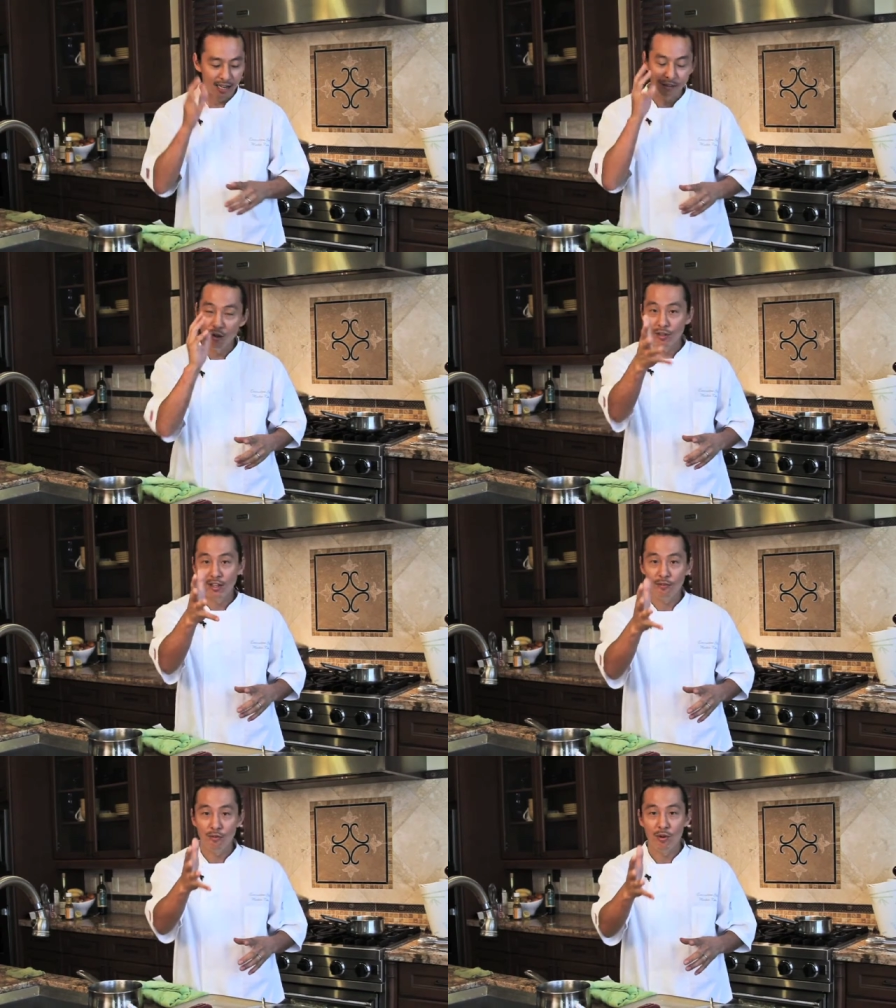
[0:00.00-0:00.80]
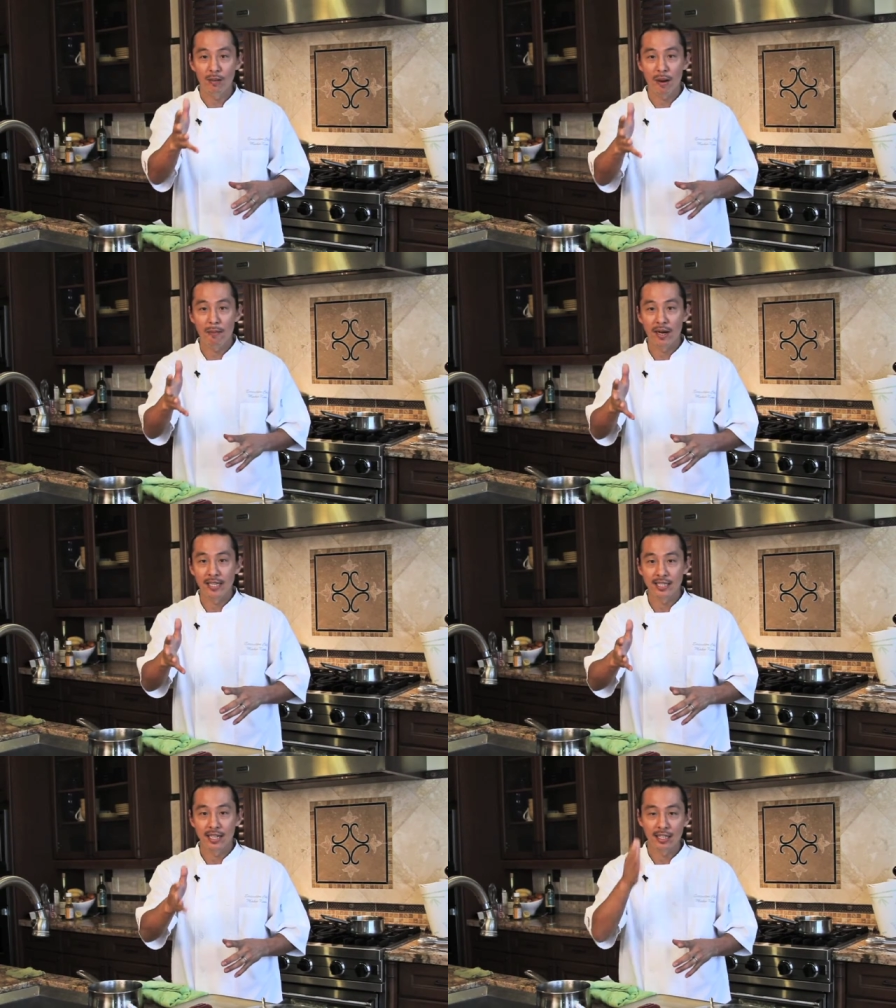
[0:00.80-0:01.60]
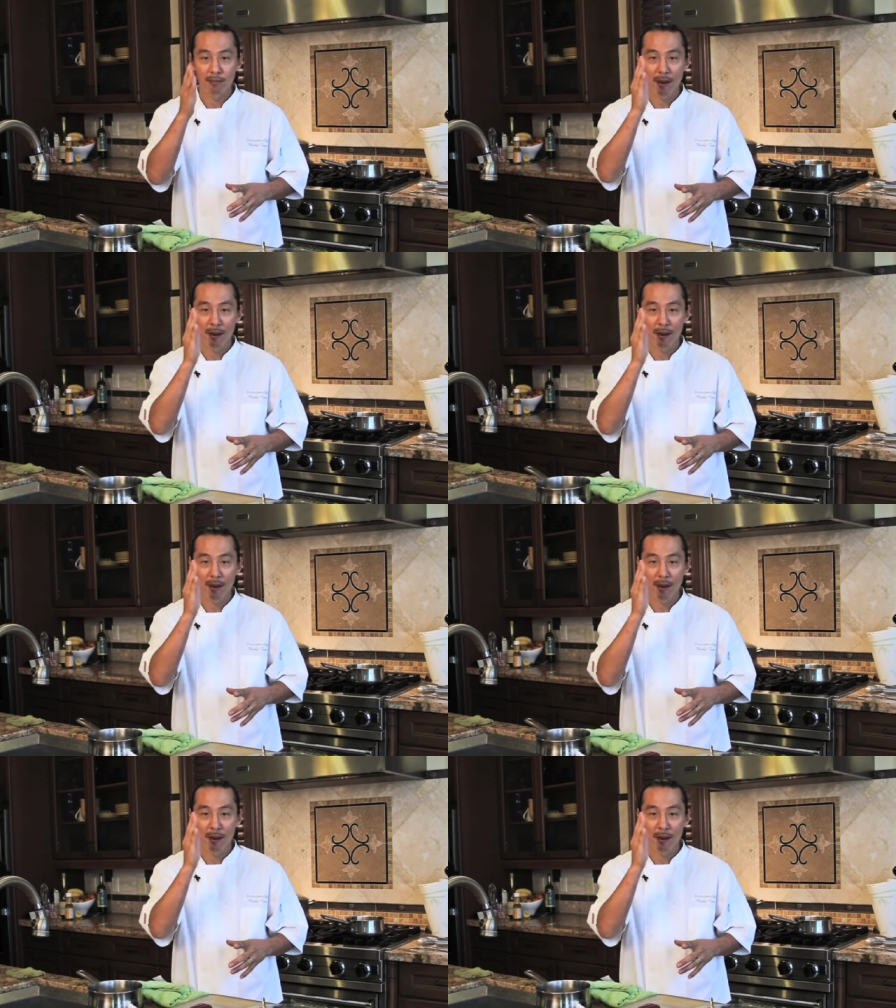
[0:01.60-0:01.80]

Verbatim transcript: I, learned it from one of my buddies out there.